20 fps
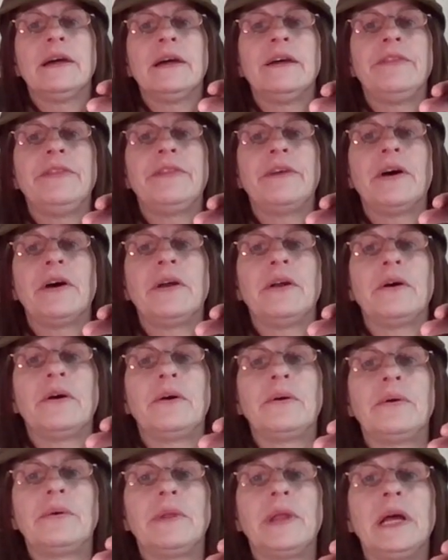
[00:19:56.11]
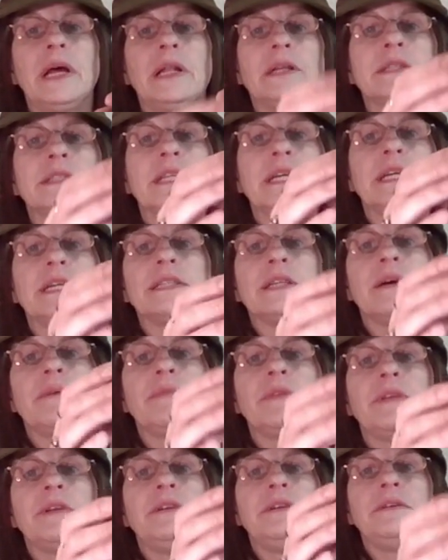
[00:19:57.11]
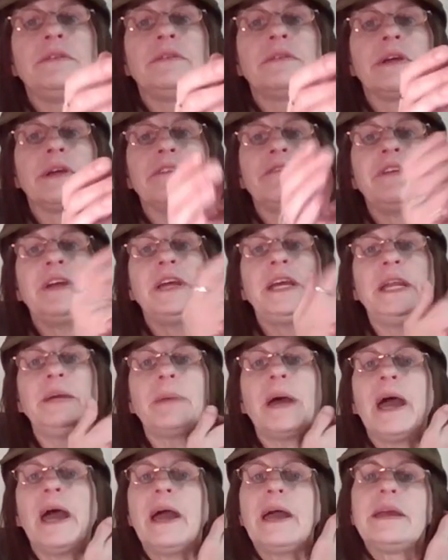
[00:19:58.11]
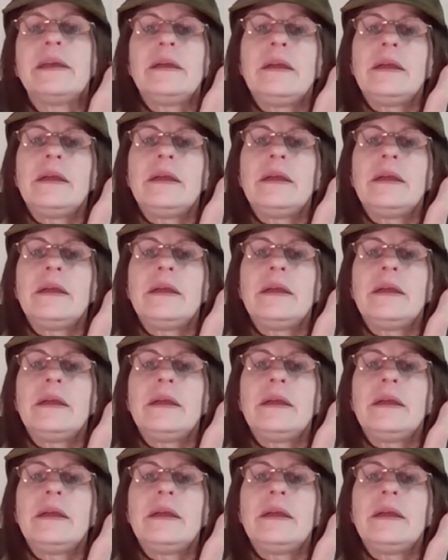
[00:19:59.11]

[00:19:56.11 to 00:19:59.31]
and thought, oh, that looks like something like a fanny pack.